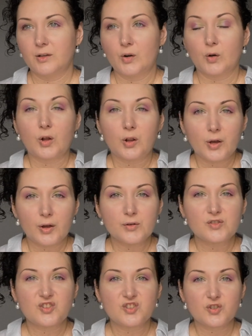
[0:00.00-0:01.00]
you know,
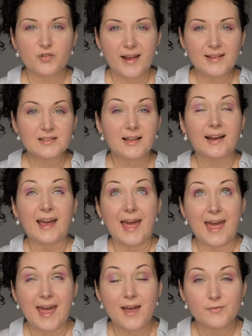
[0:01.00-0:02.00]
clothes, trends, like
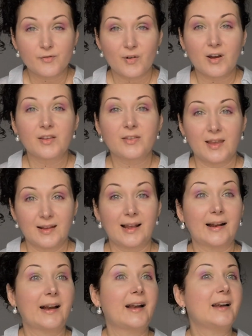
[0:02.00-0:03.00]
everything,
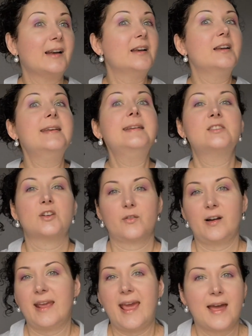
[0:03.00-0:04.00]
like
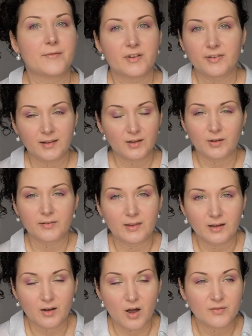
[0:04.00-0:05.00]
literally everything you can
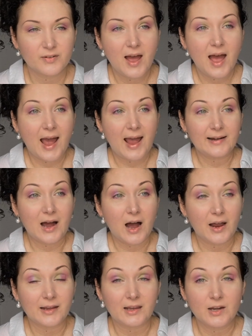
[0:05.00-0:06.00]
think of. And
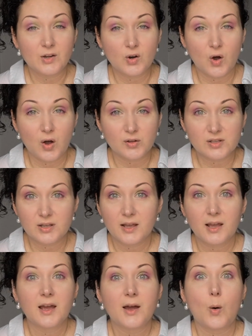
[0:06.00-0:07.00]
I cannot
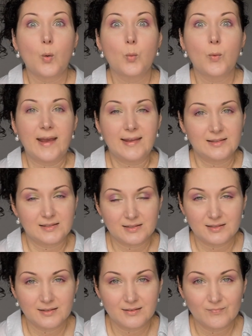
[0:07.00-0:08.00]
wait
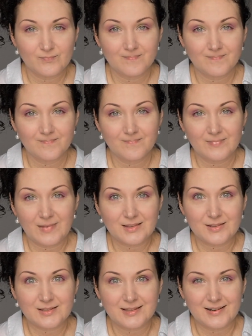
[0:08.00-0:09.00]

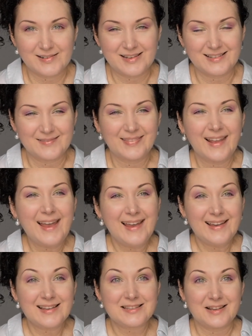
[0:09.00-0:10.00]
to start it.
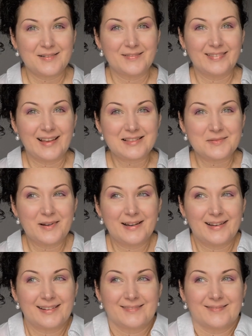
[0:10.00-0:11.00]
So that's
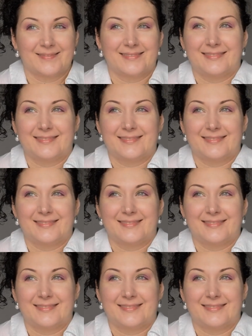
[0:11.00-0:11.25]
my